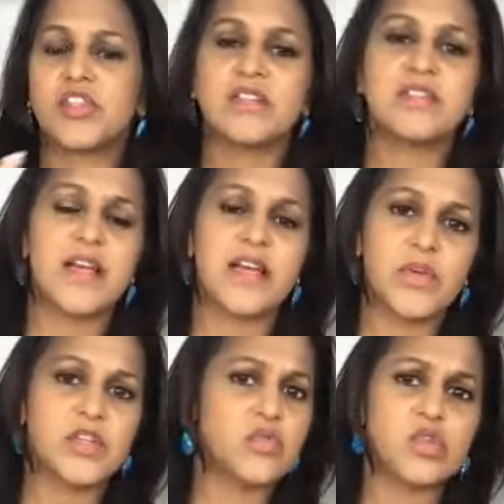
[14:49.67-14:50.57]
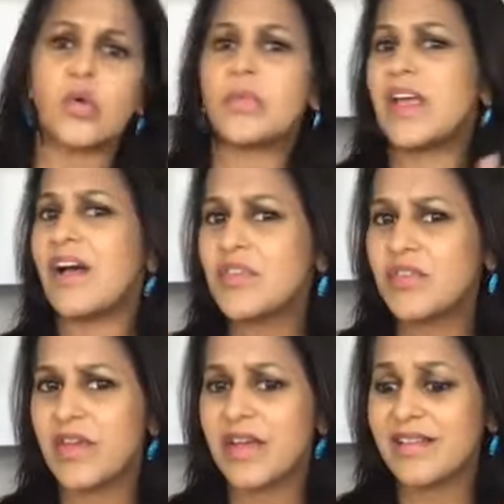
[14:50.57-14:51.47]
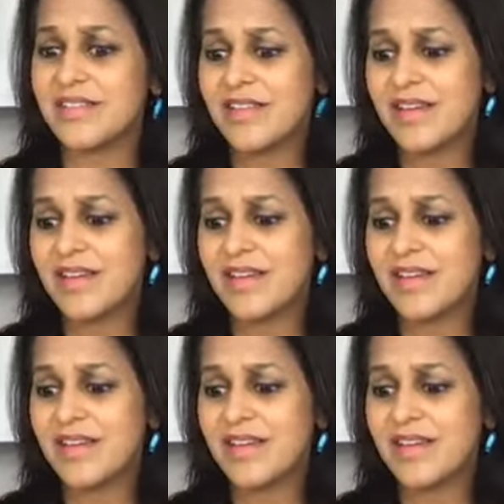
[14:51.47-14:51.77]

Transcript: just like we do so many other things.